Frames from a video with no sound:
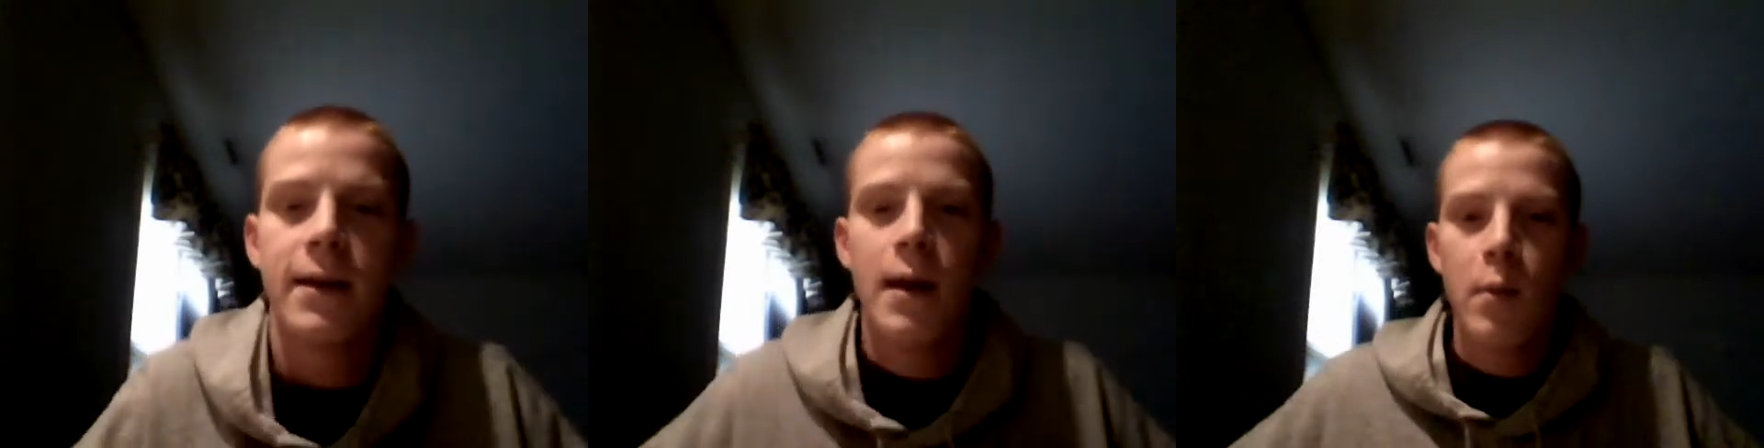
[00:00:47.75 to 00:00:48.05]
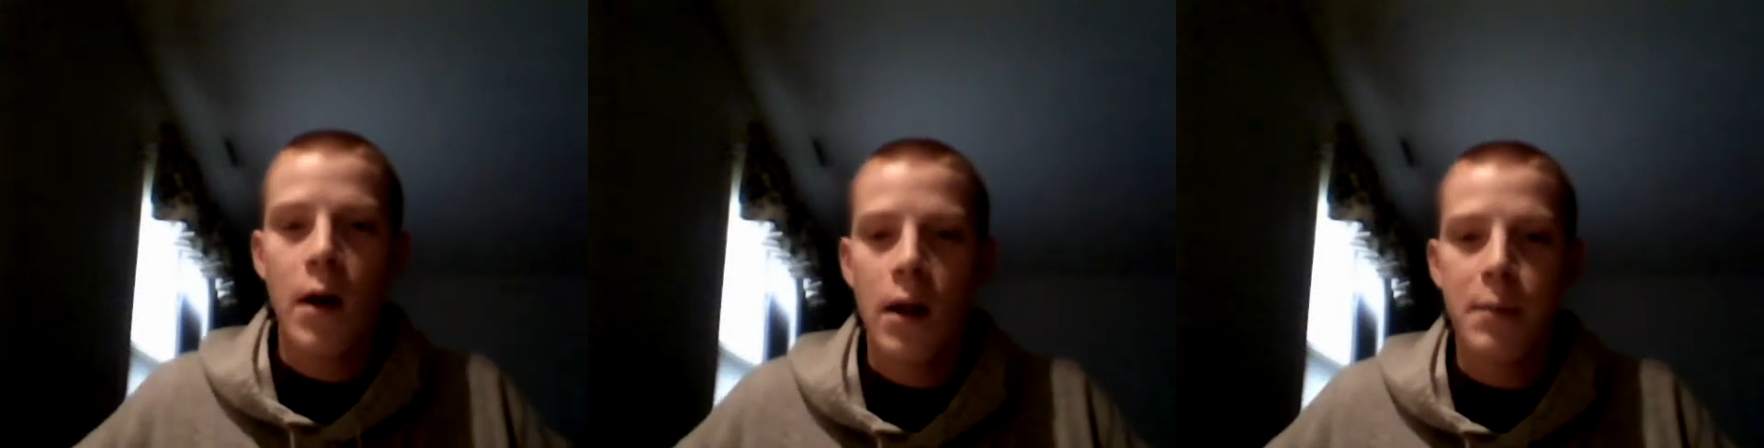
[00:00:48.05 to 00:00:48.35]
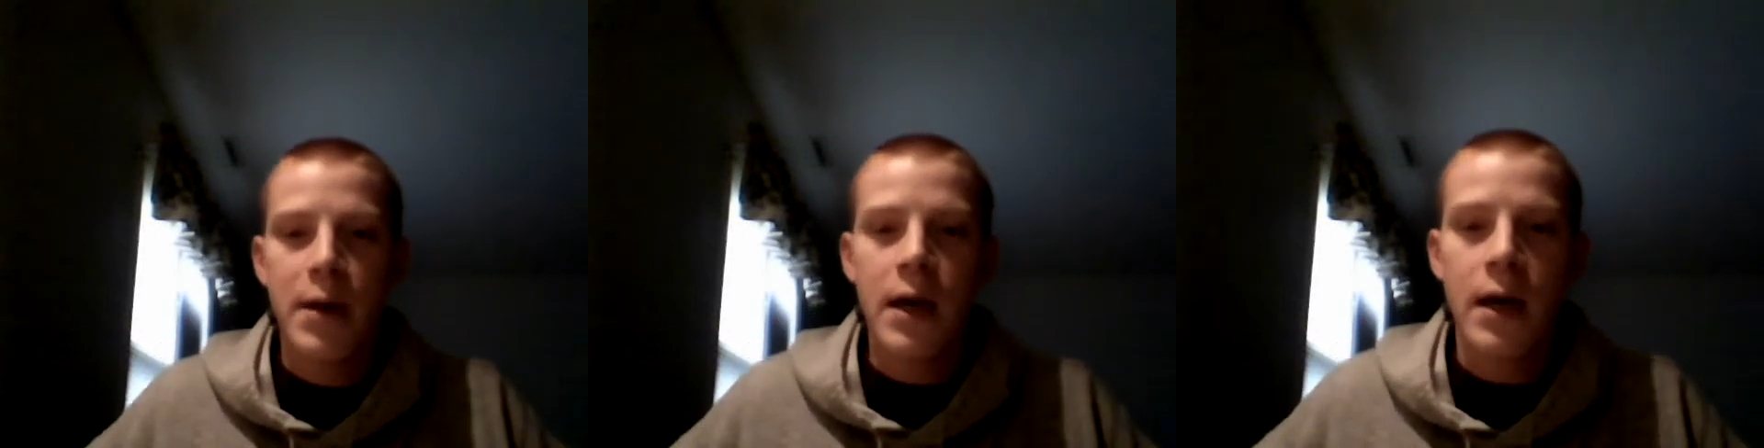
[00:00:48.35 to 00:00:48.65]
Give me all the
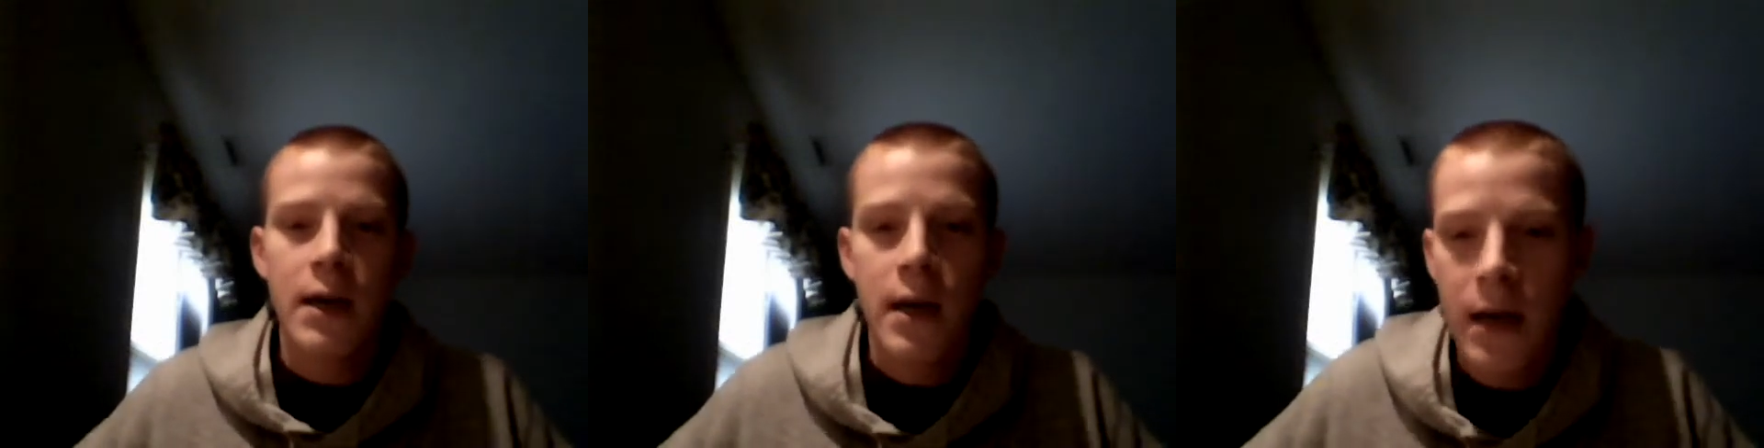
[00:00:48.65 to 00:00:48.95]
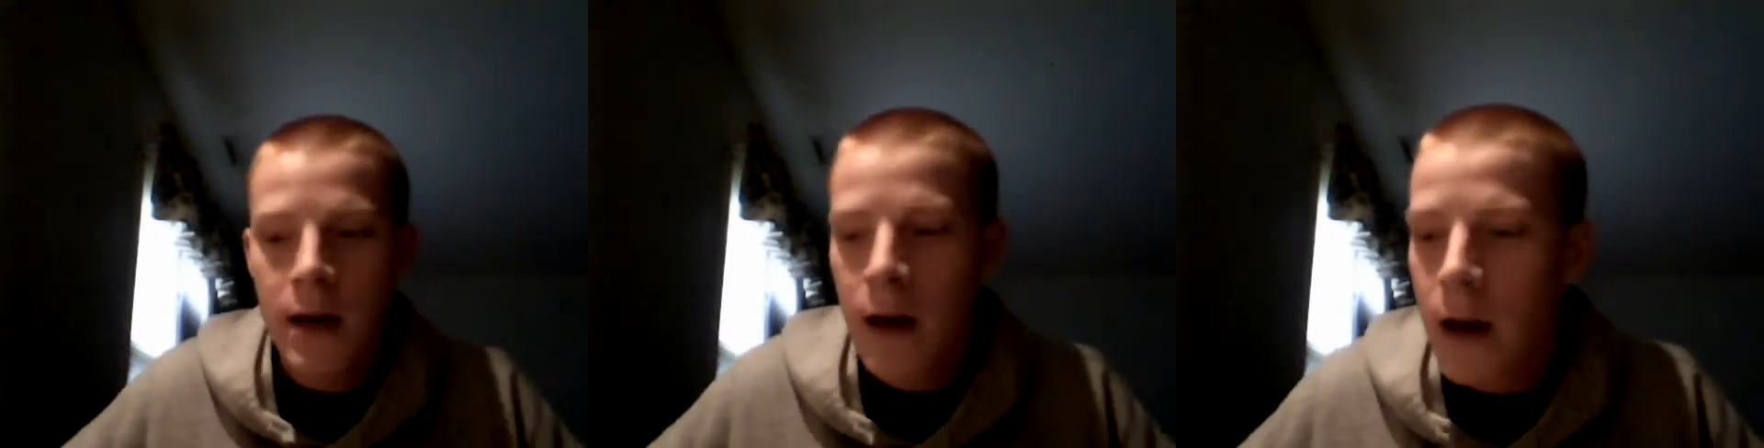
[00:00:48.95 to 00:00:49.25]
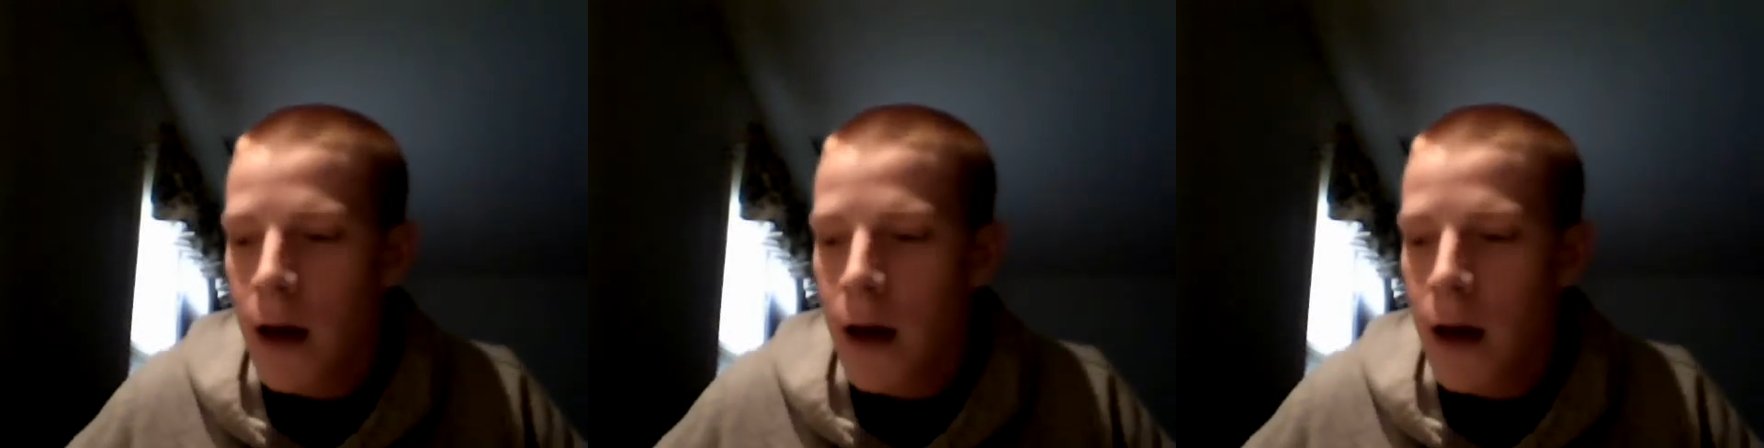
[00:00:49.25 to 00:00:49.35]
pee I needed.